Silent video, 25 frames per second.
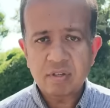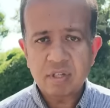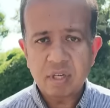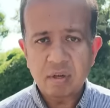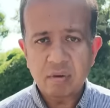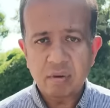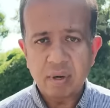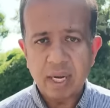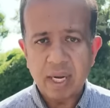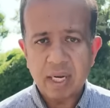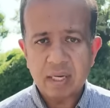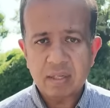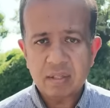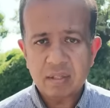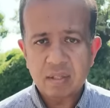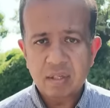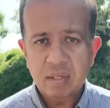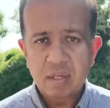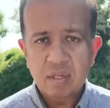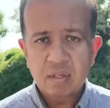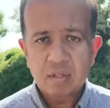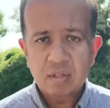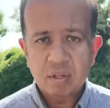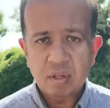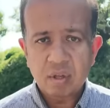she reacts
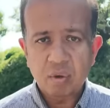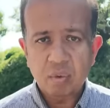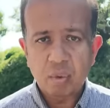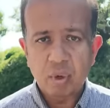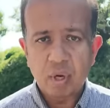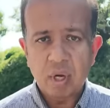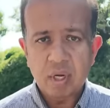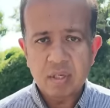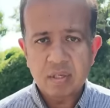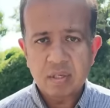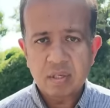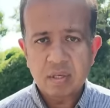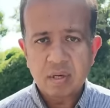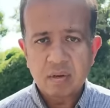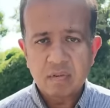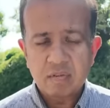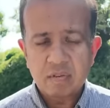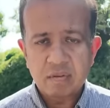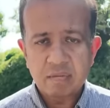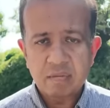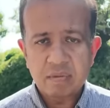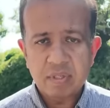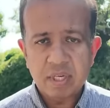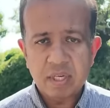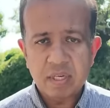to the words
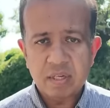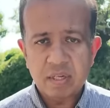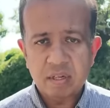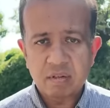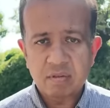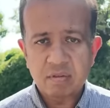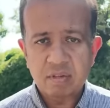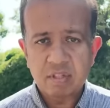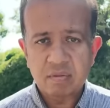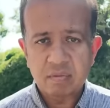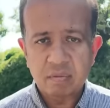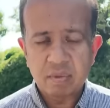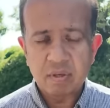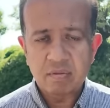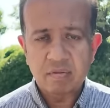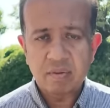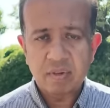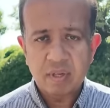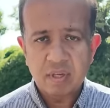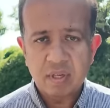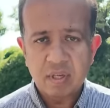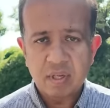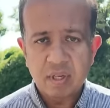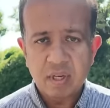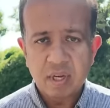from Senator Chris
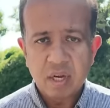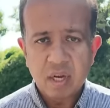Murphy.